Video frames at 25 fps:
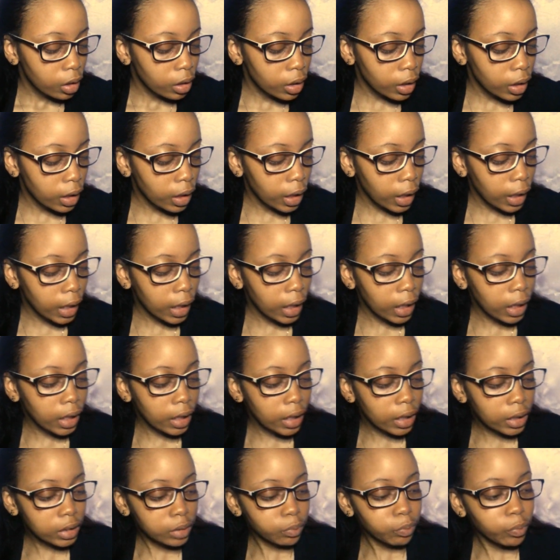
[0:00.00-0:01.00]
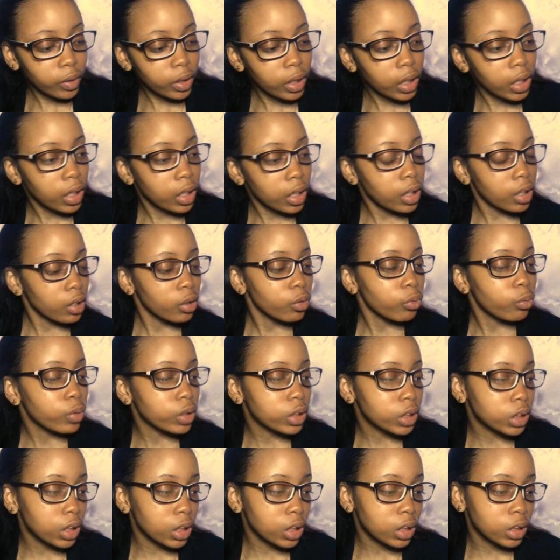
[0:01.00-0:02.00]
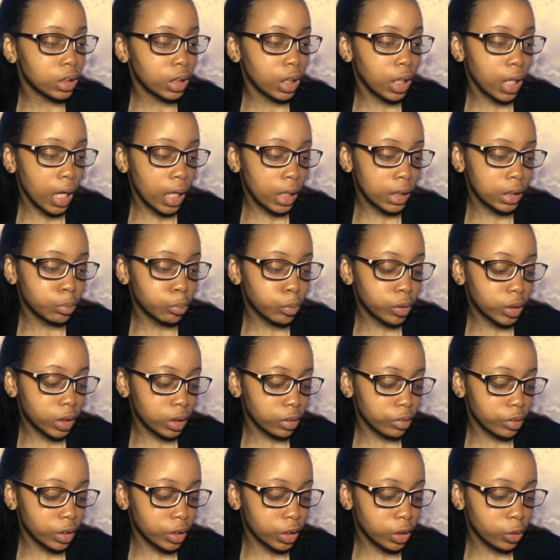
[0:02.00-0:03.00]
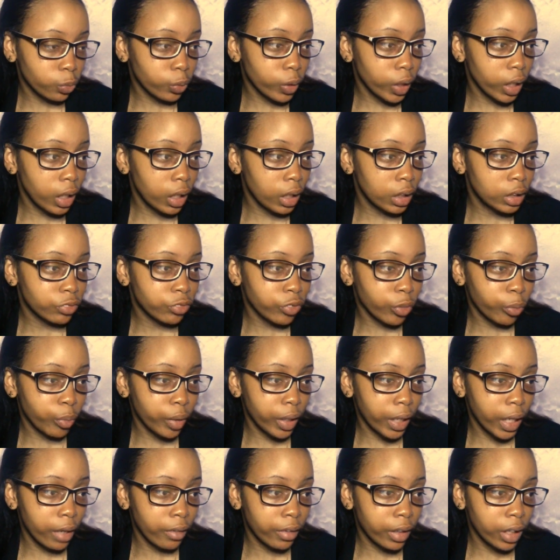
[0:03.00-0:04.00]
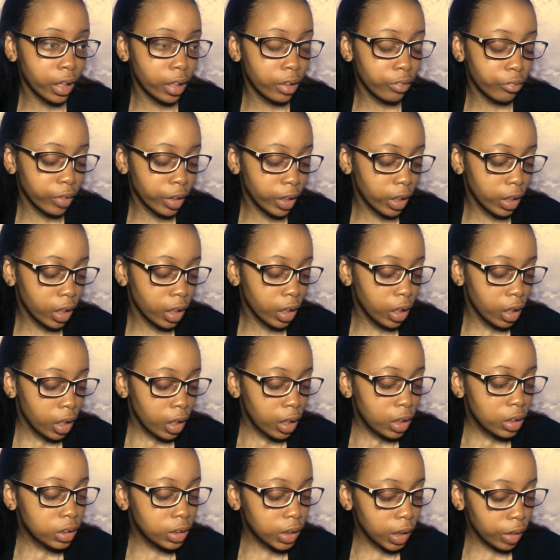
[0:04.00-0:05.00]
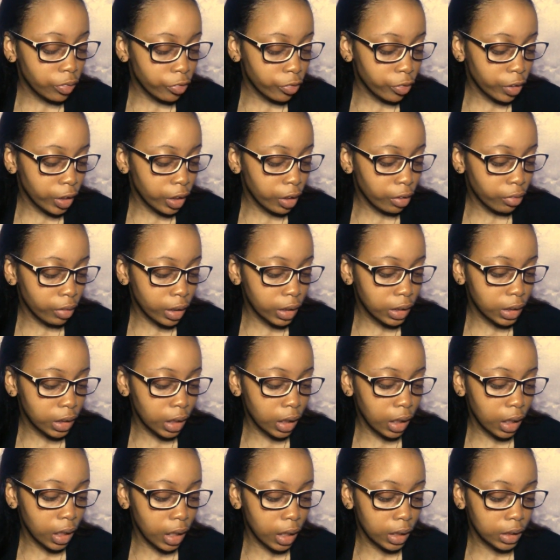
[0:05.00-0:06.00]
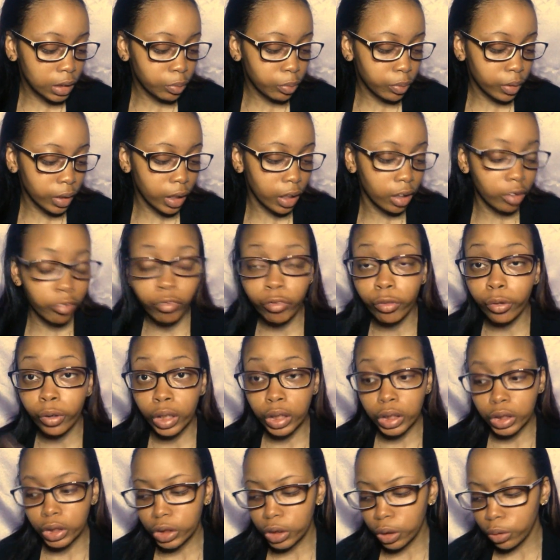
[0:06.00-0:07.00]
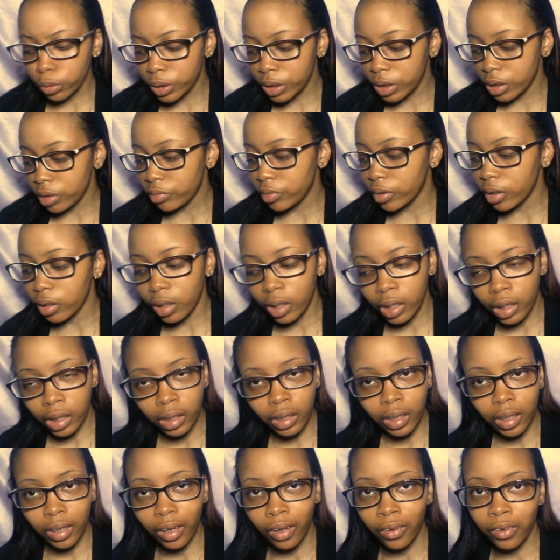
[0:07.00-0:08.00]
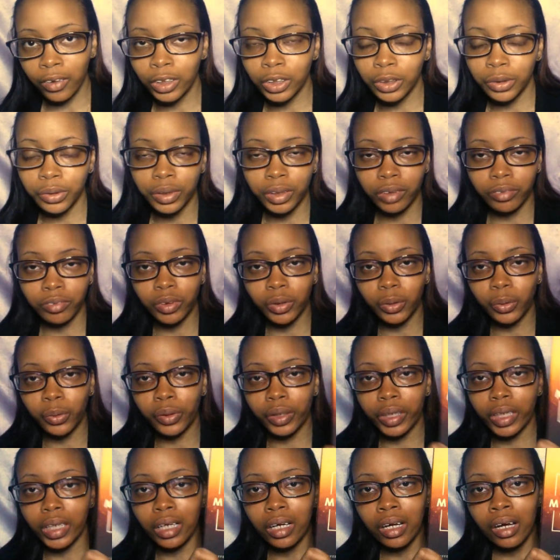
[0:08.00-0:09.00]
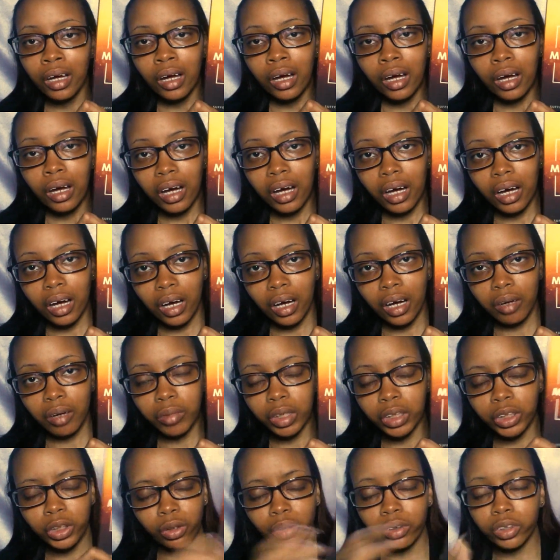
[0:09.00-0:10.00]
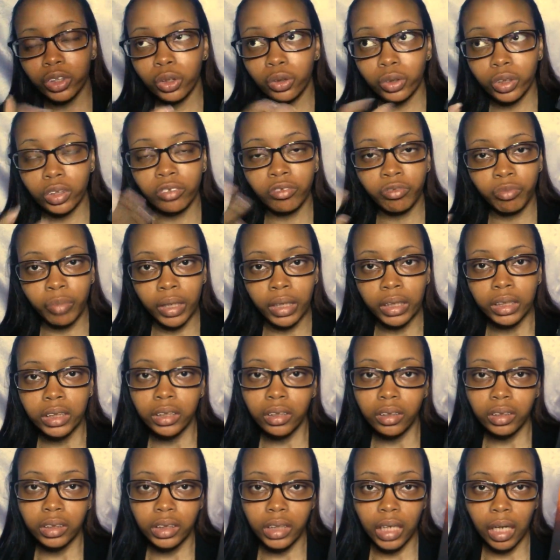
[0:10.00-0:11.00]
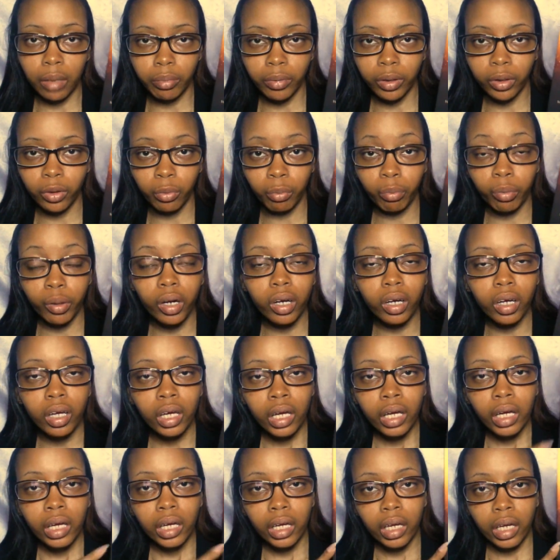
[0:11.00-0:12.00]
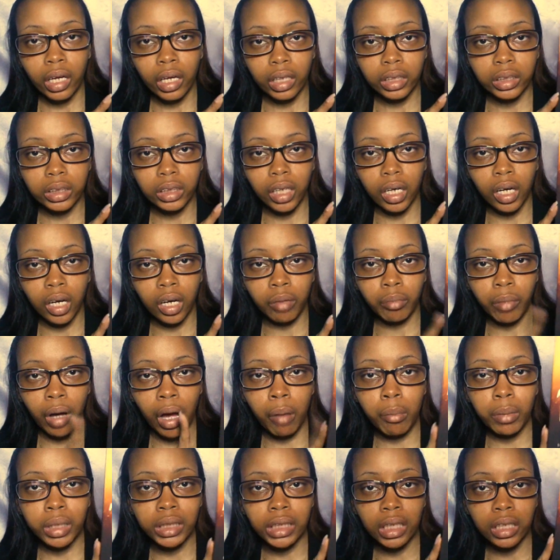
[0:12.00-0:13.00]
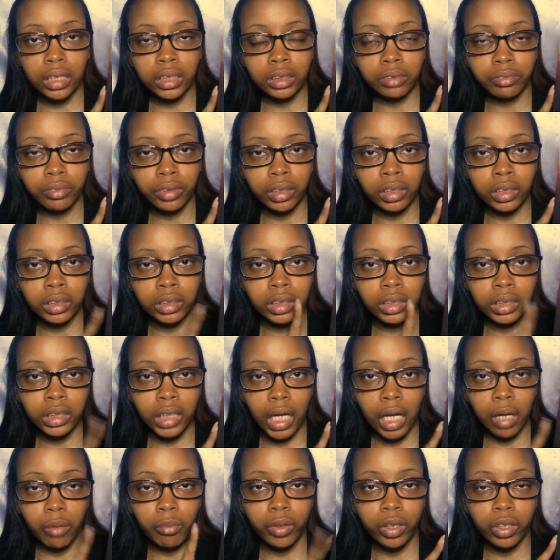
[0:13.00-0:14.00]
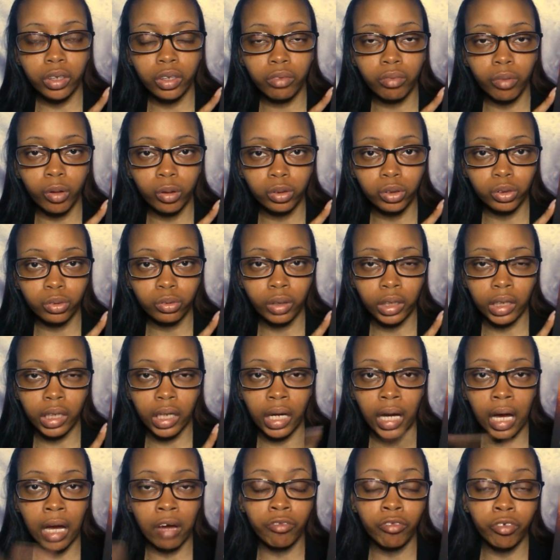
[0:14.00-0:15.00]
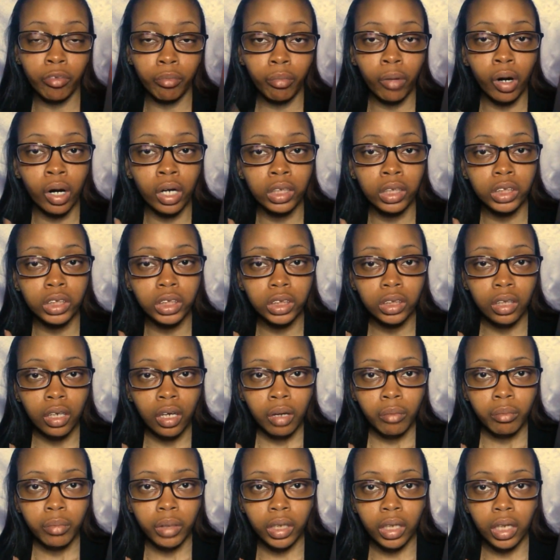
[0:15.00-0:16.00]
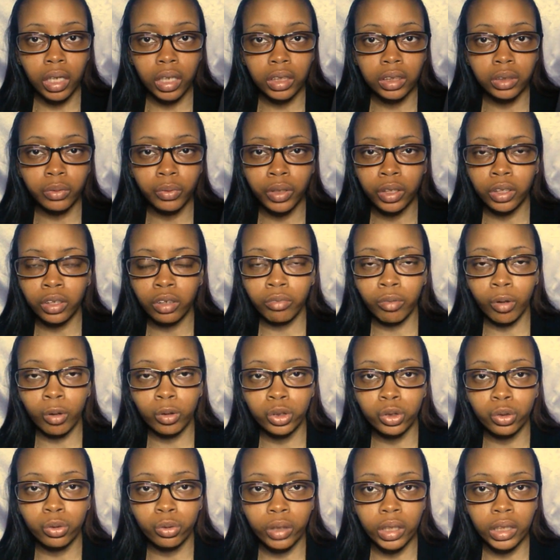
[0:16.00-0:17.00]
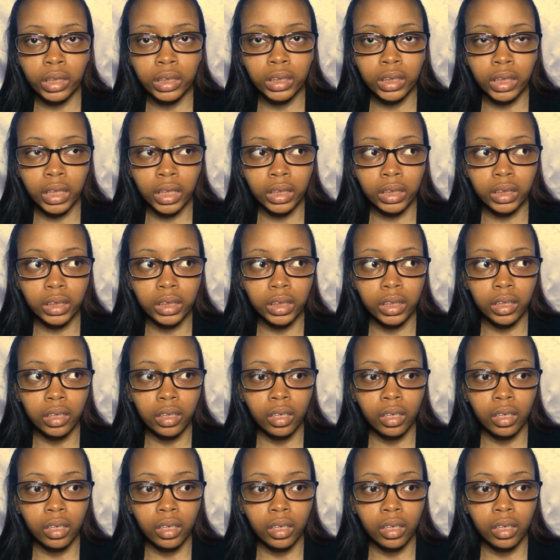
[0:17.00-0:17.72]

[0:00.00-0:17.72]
Then I got this book here, which is God's Mysterious Ways from Gary Inrig, Suffering, Grace, and God's Plan for Joseph. Again, another Joseph story, a Joseph-based topical book. And I'm excited to read this. This came with the devotional that I got from March, because with the devotional they sent...